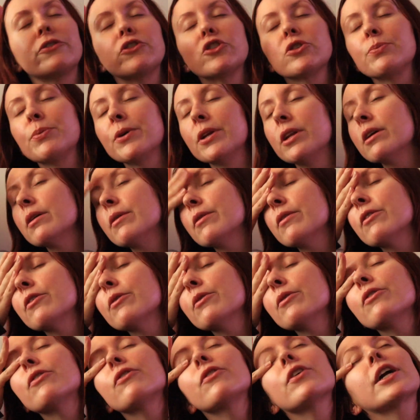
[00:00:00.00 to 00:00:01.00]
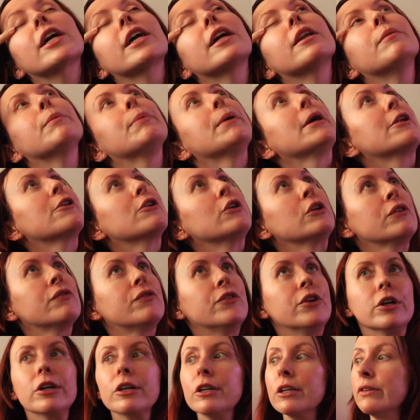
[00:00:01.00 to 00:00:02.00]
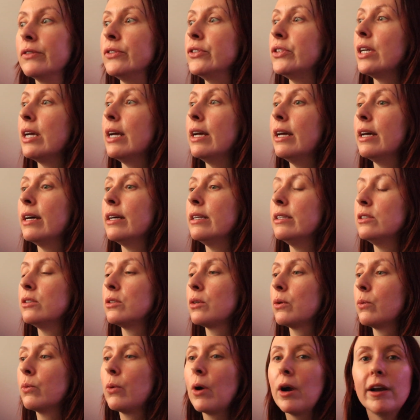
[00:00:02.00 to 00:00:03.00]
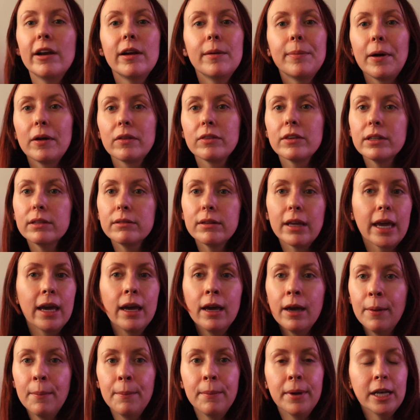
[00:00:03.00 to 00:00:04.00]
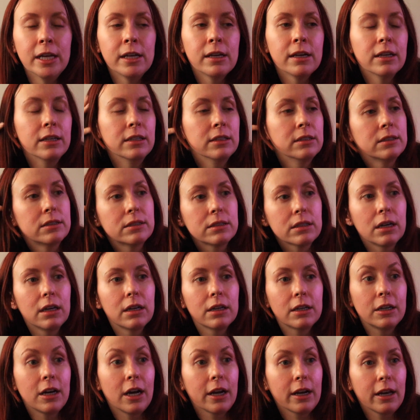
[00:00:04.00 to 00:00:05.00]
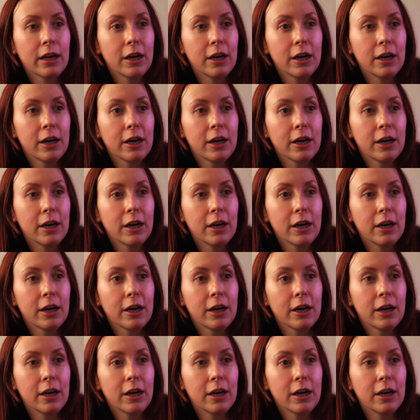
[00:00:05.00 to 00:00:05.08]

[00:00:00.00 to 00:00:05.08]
I've just been a freaking bundle of nerves and worried about him and his gut